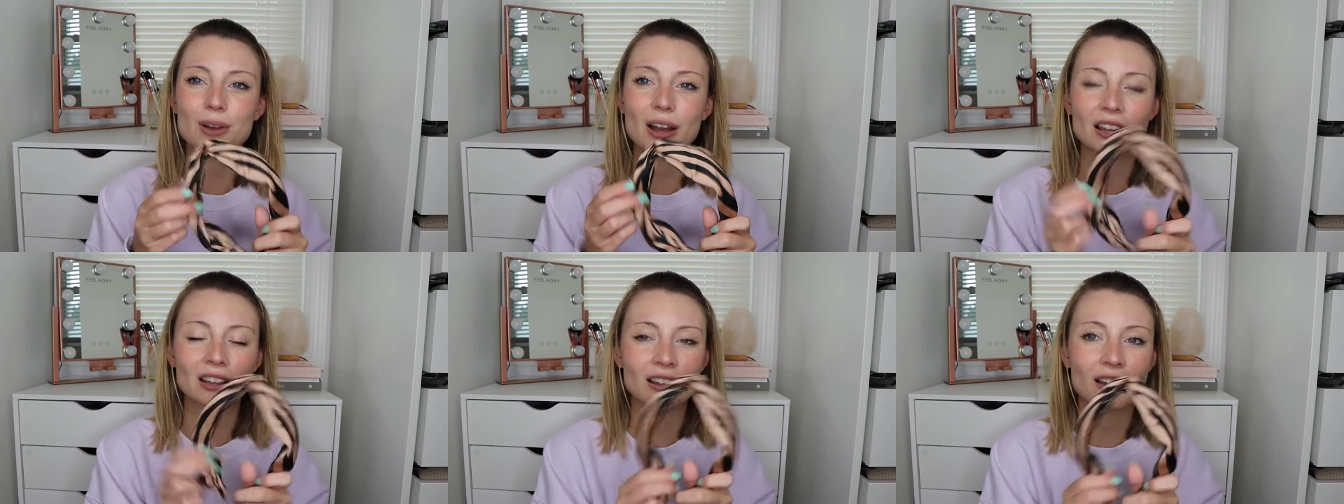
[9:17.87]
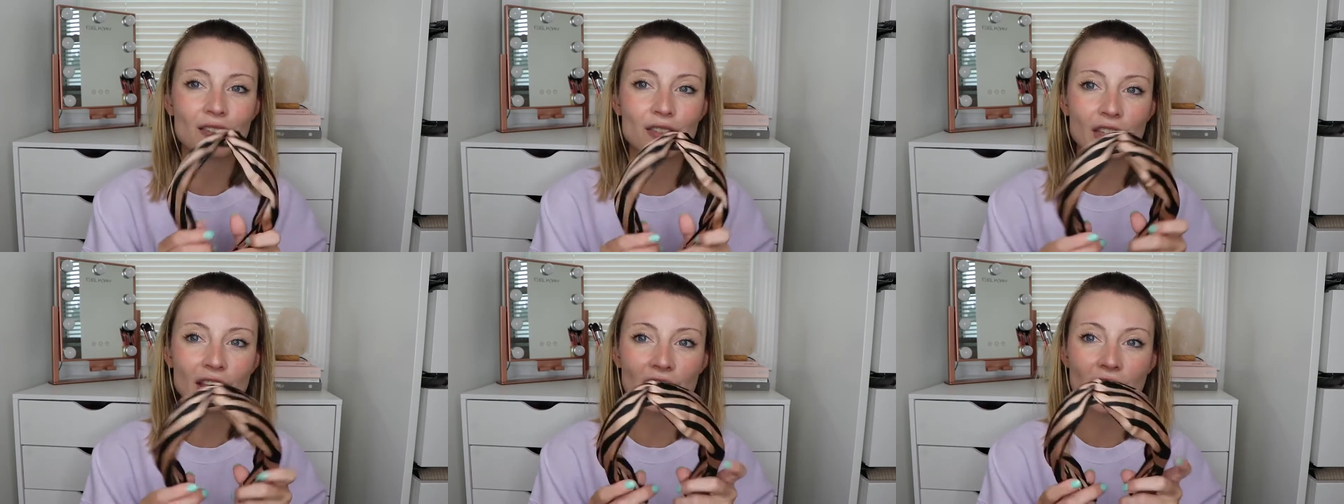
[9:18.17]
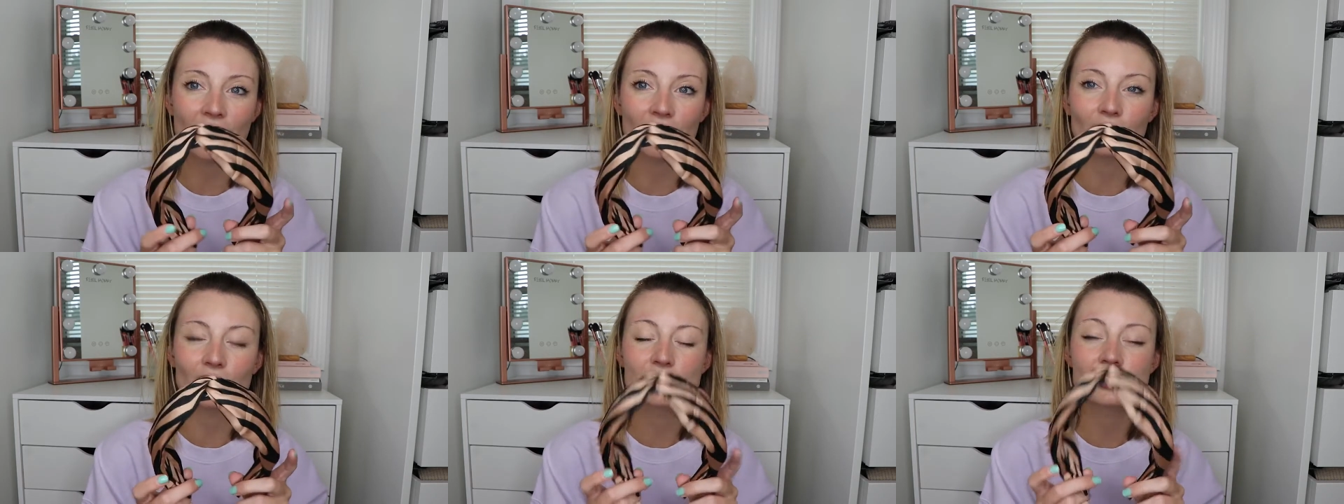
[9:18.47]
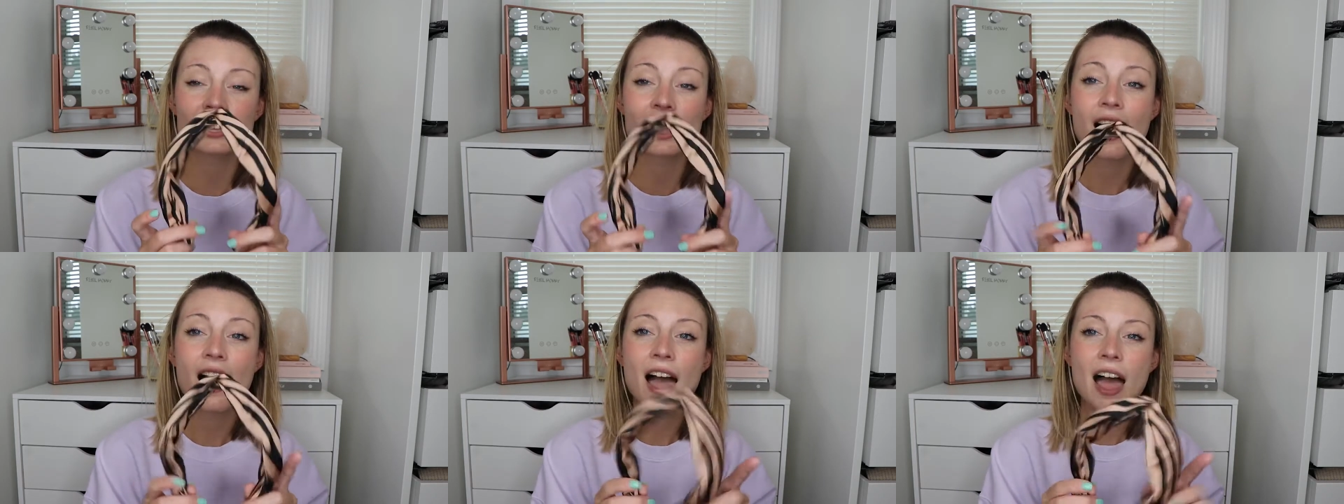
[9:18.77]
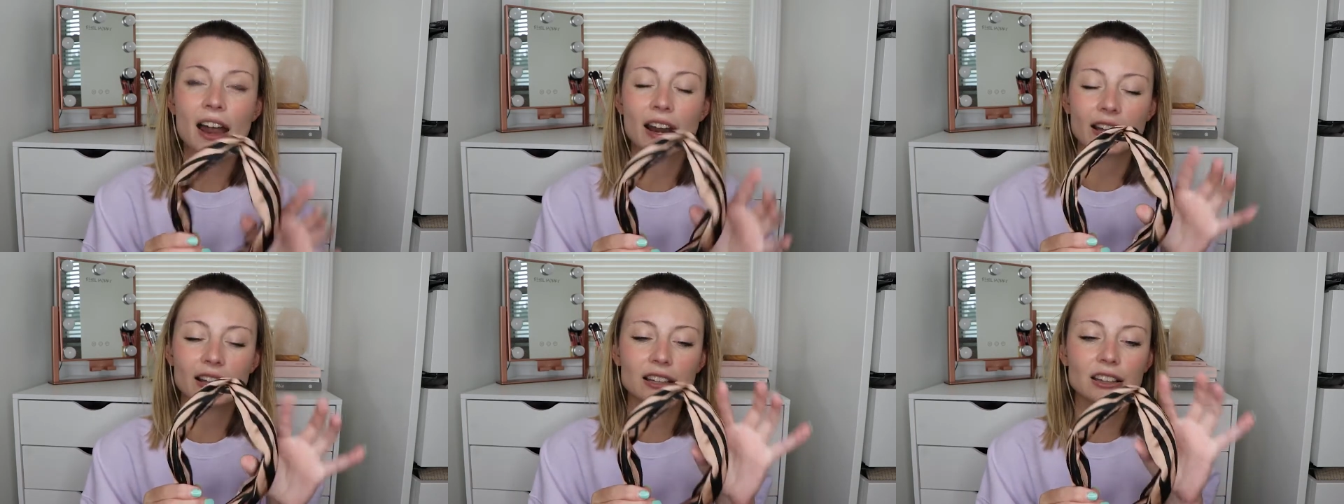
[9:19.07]
I love the colors
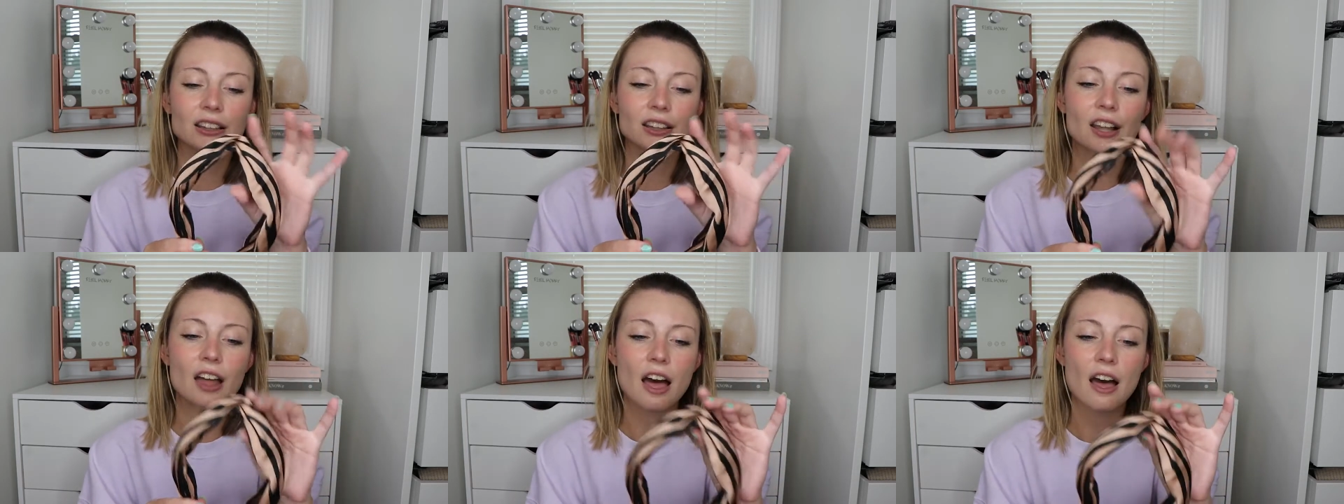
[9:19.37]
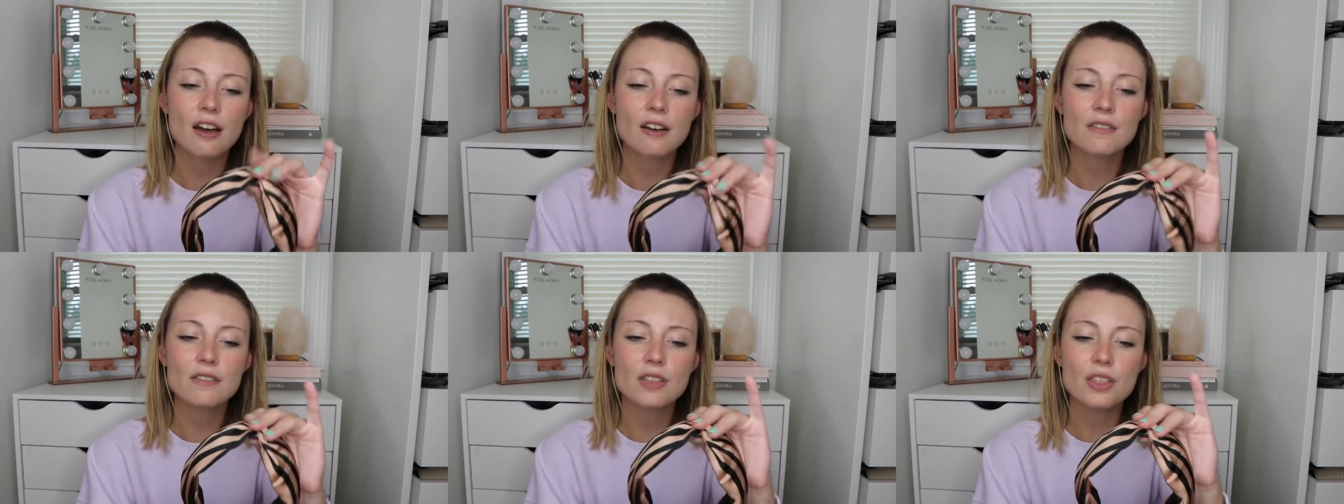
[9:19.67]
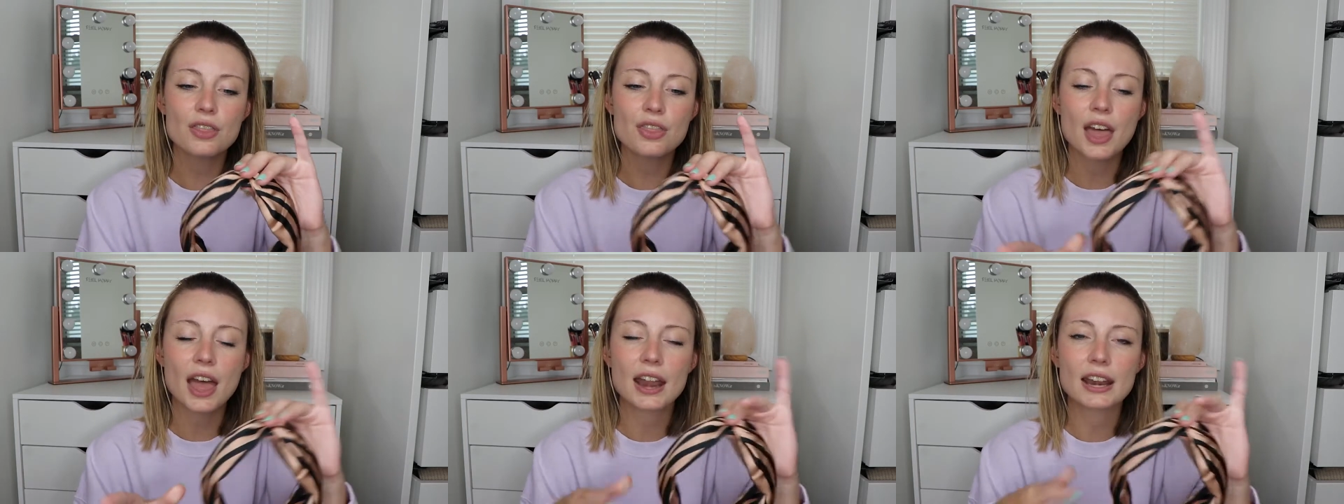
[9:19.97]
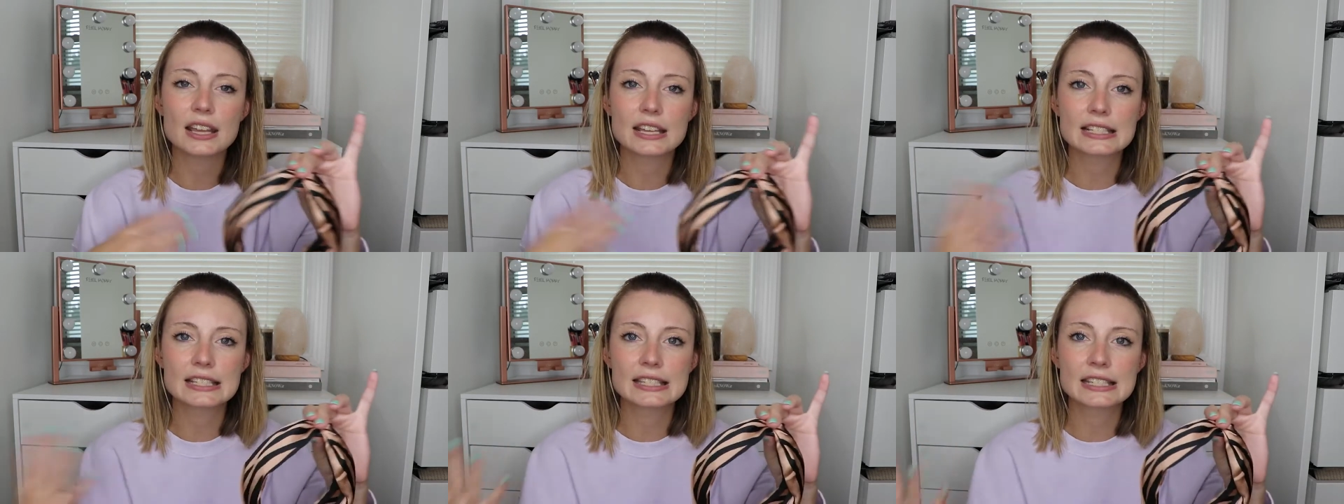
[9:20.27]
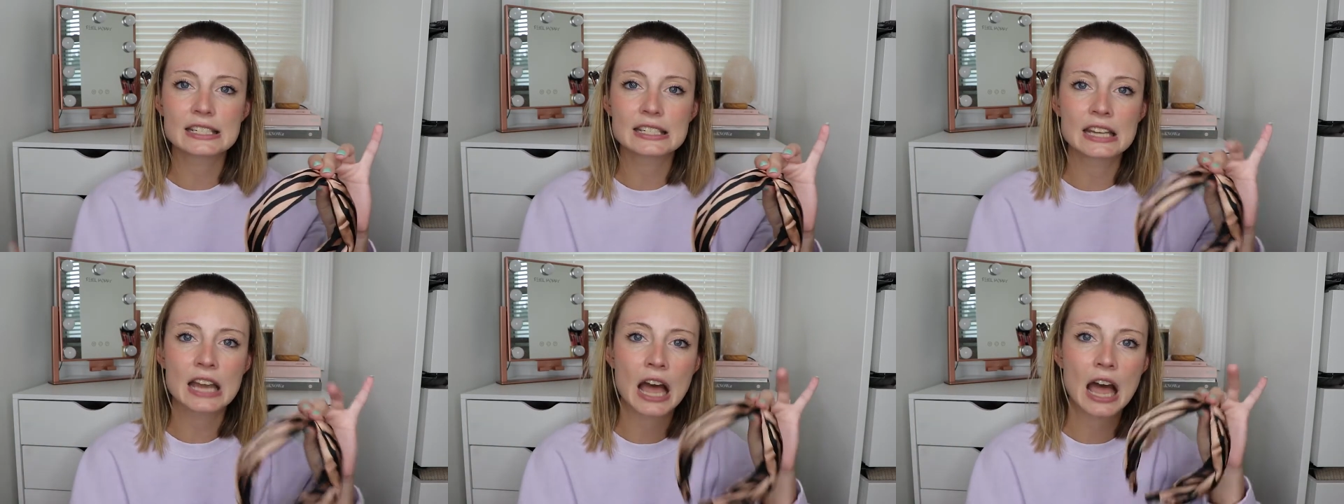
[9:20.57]
and I love that it's
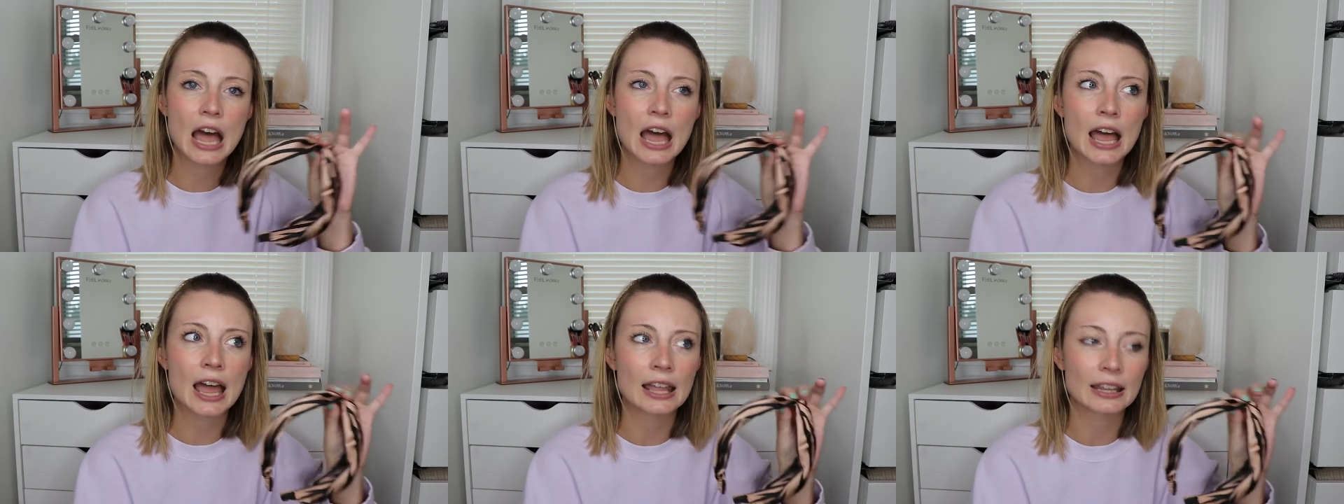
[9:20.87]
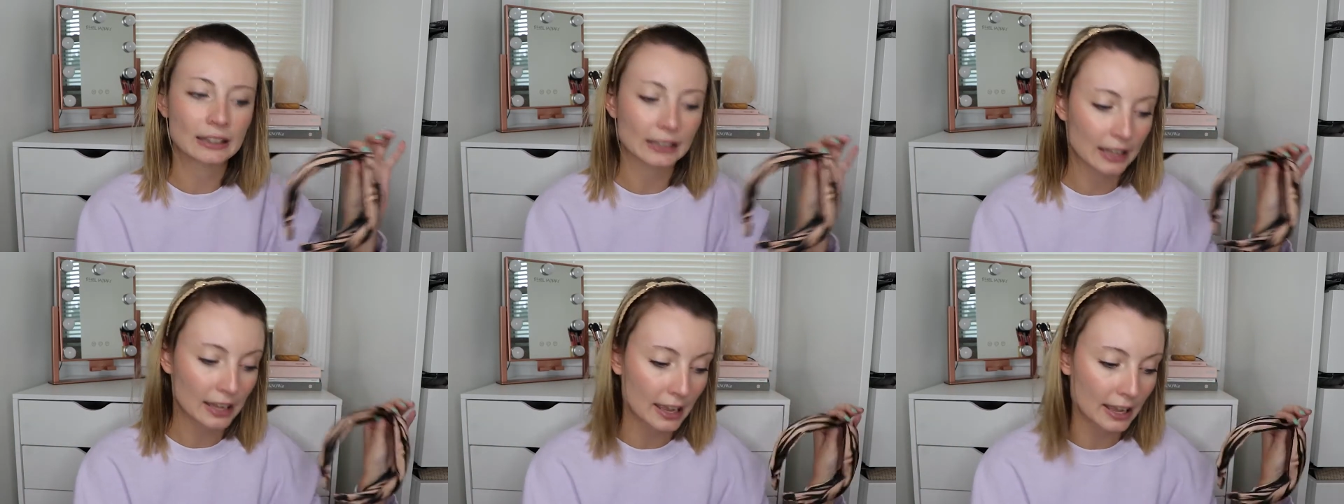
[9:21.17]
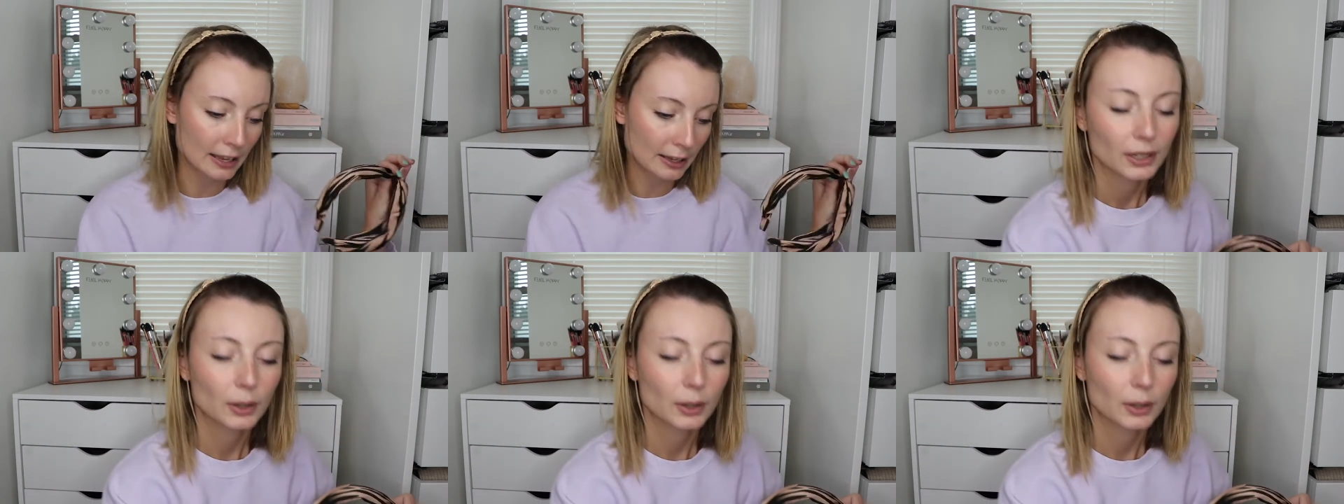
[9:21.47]
not like,